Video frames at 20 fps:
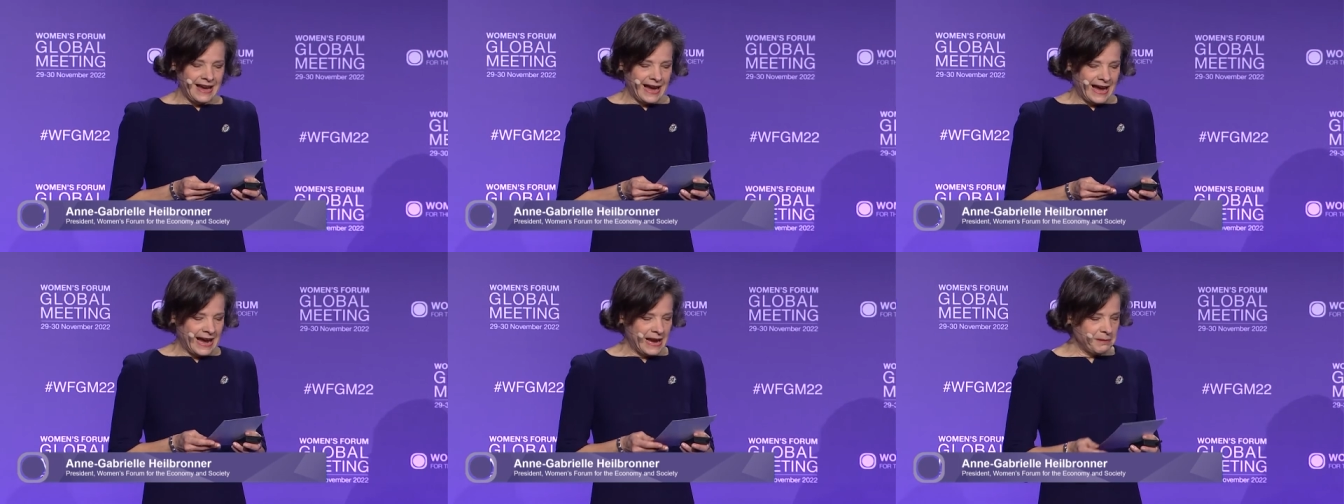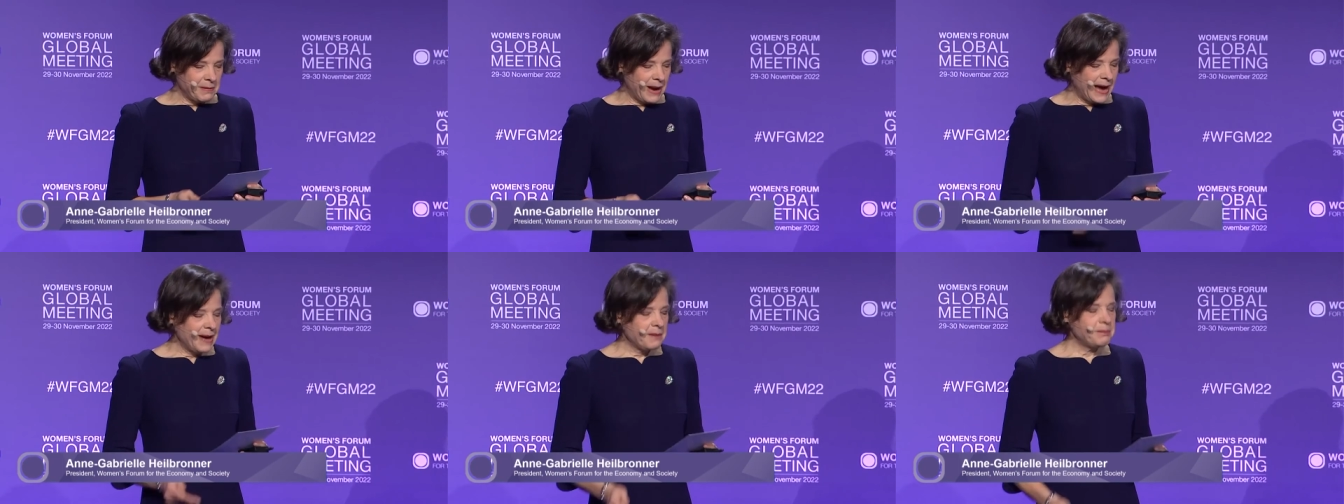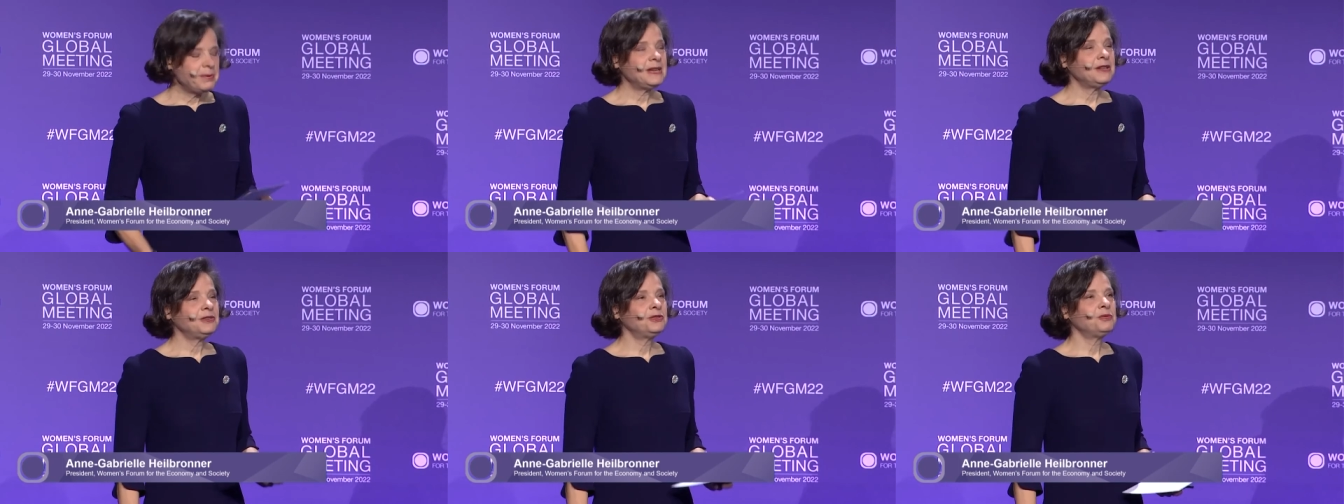I'm
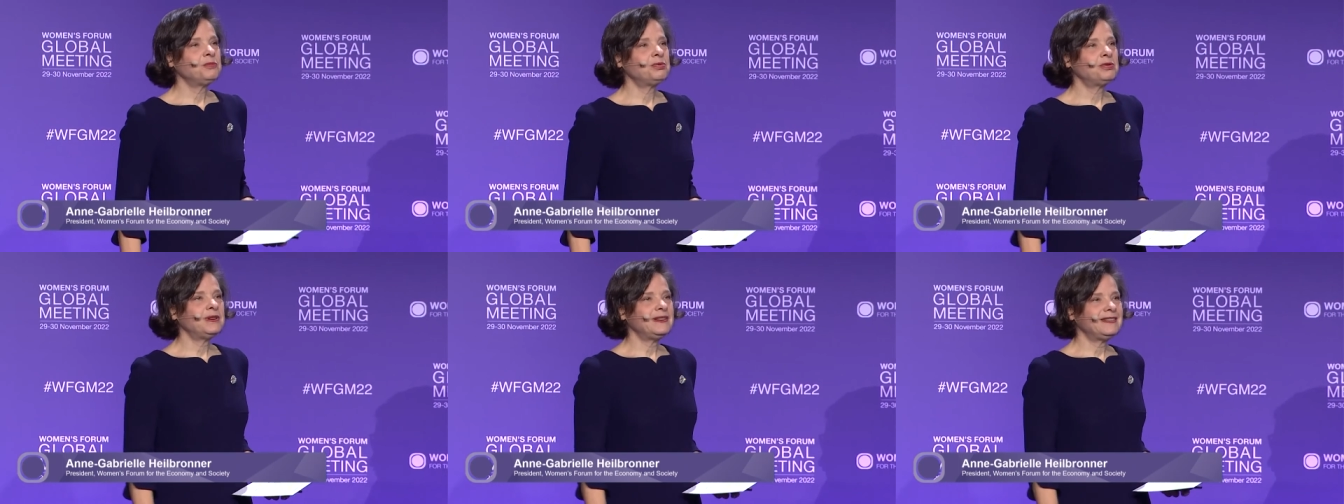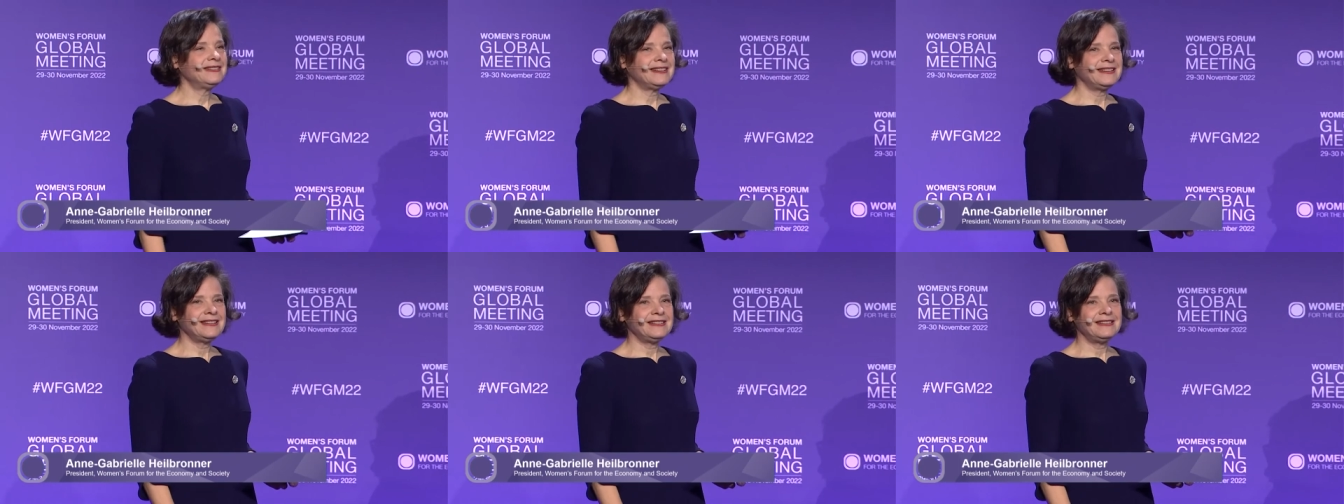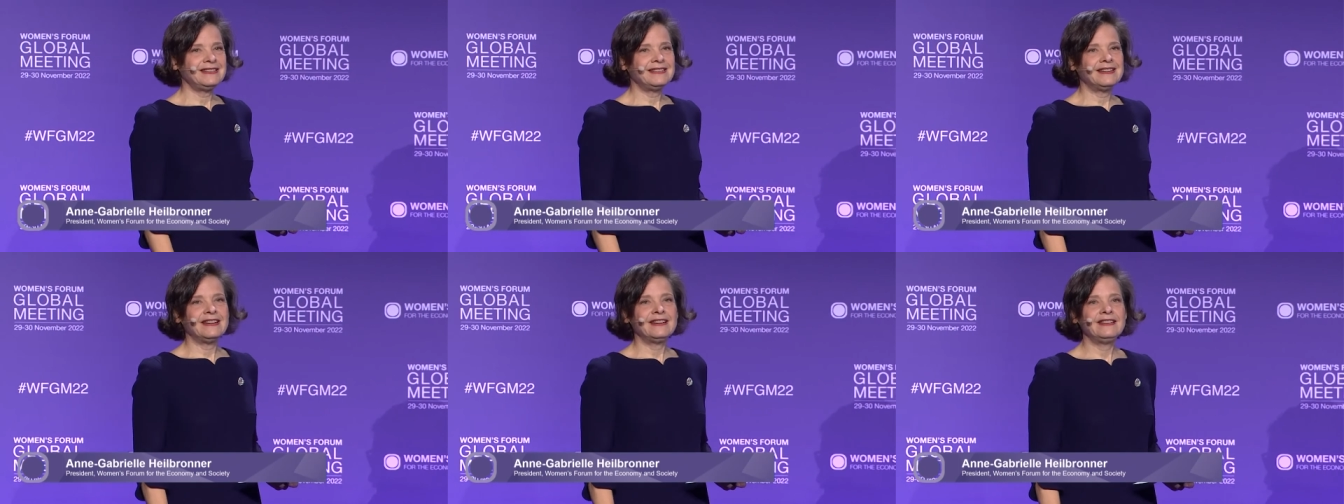happy to
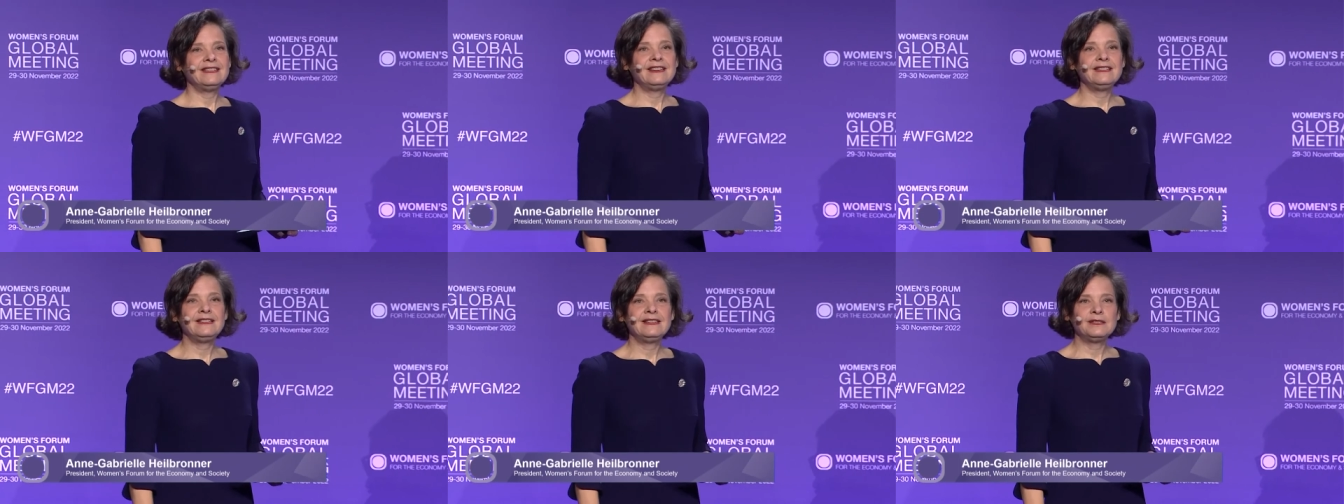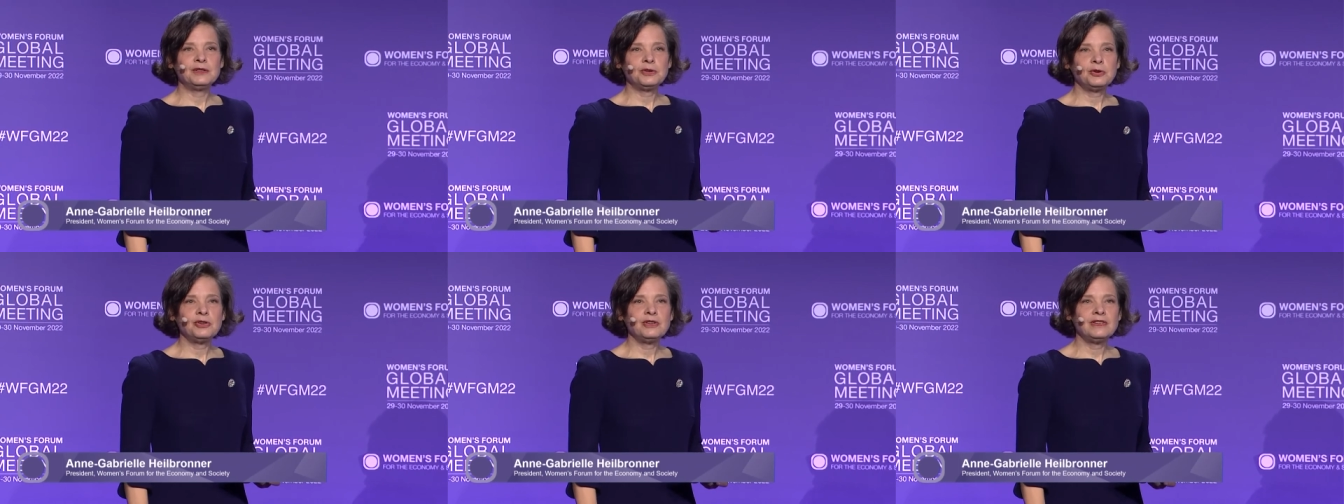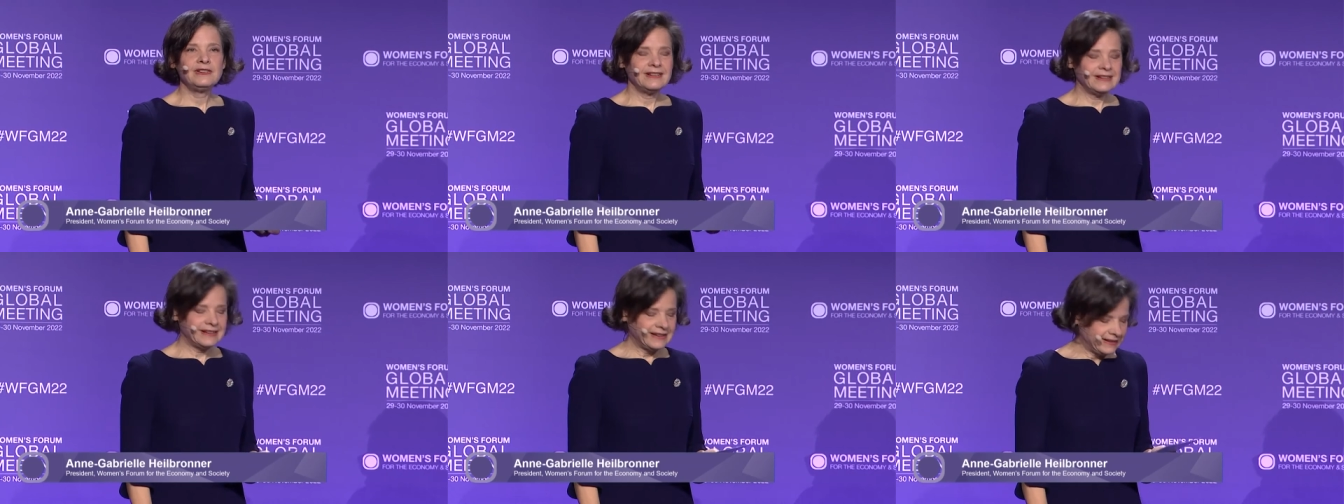present the third